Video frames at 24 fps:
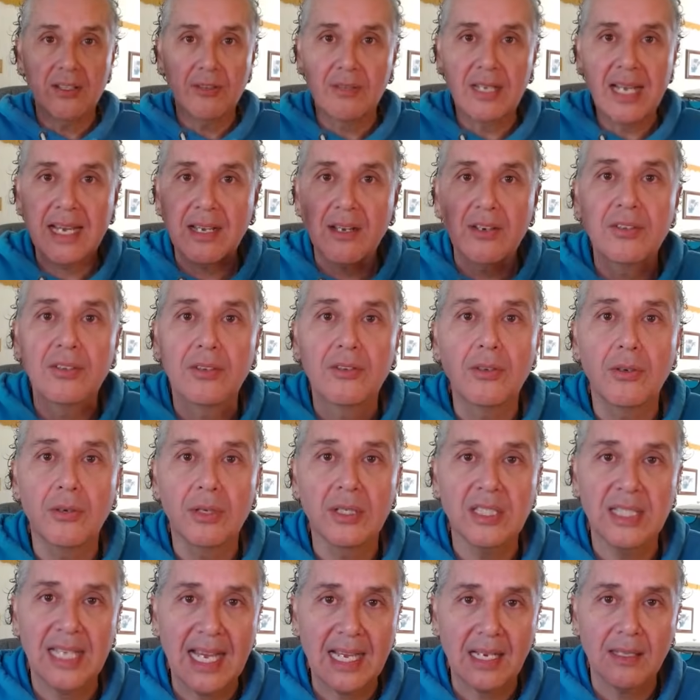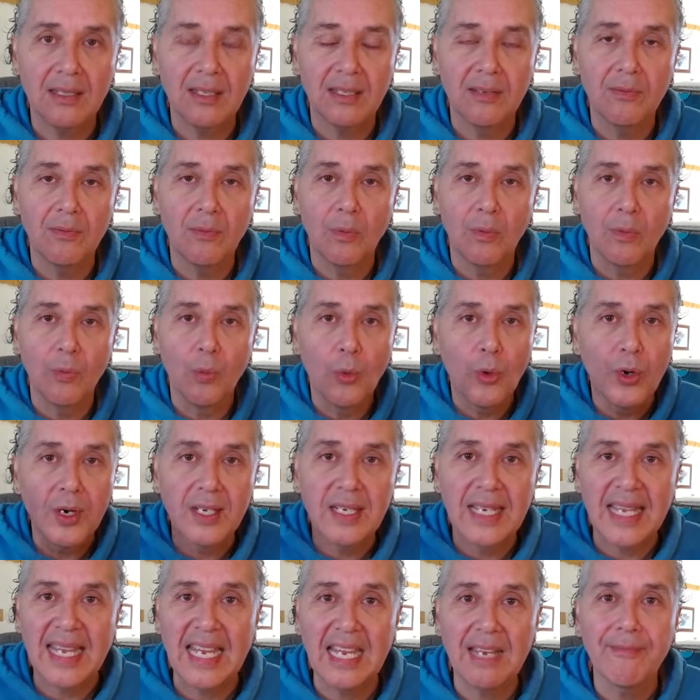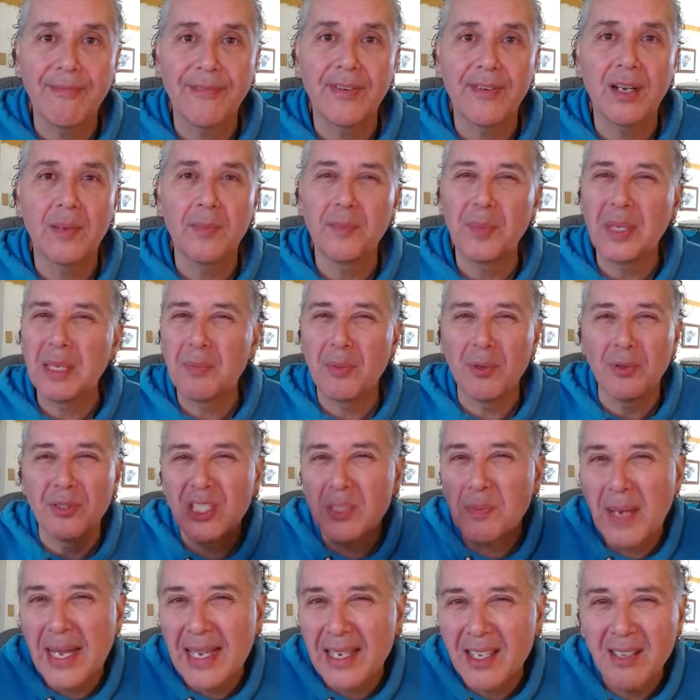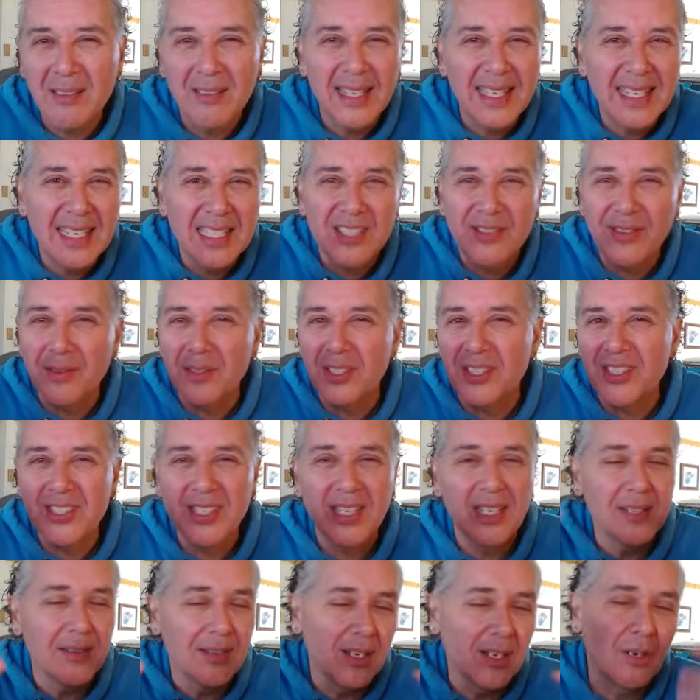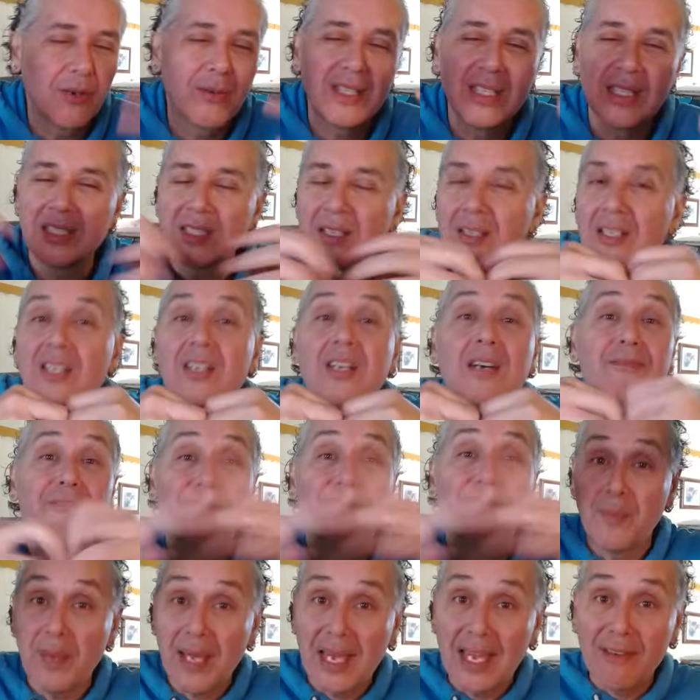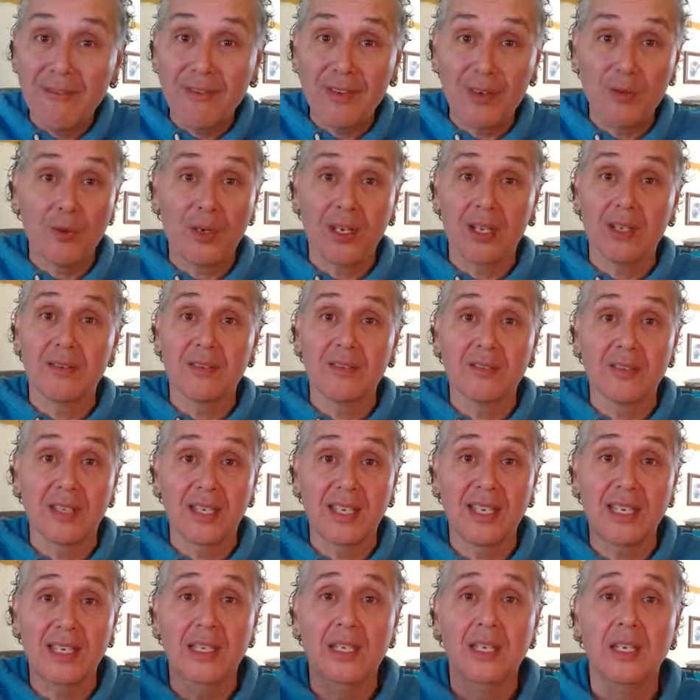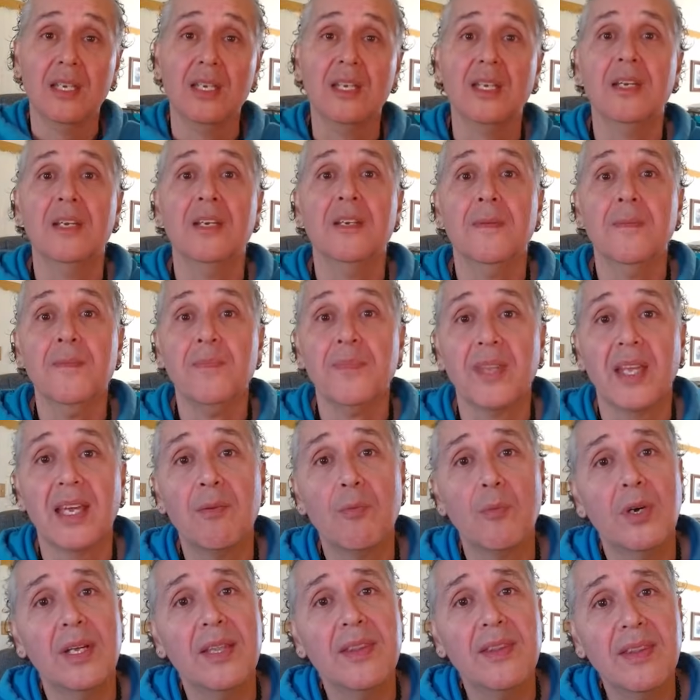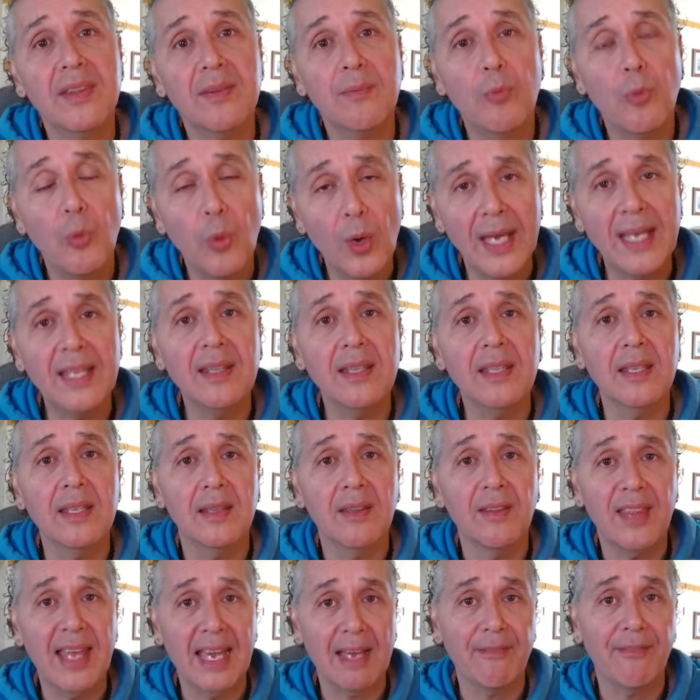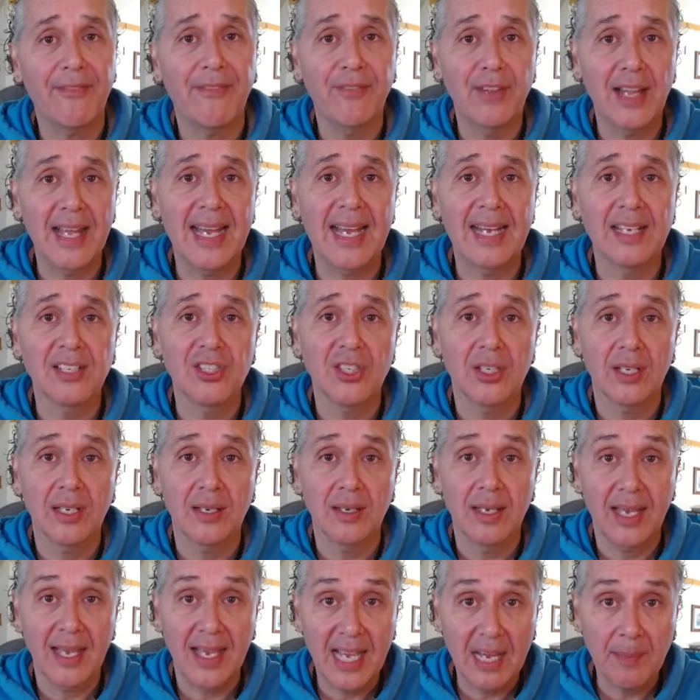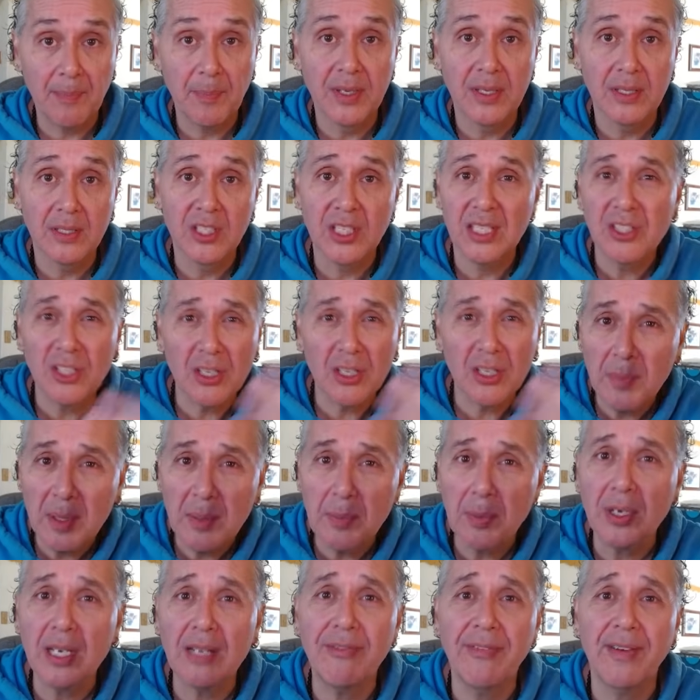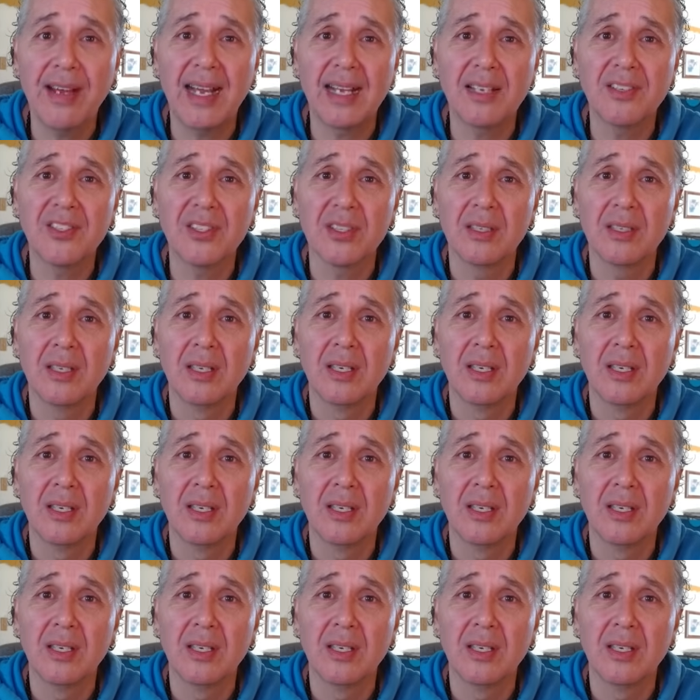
you're not going to know exactly where it came from. People speculate it's from the sun. No, it's going to come from everywhere. Okay, and when that flash happens, it's going to be pretty fast,